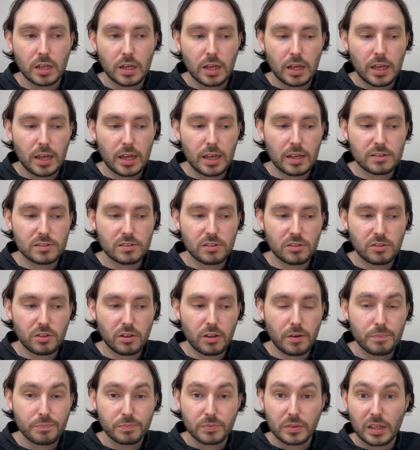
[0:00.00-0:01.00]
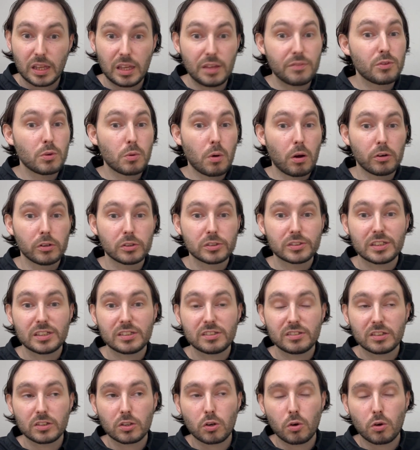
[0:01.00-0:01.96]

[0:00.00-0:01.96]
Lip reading: is that if you are autistic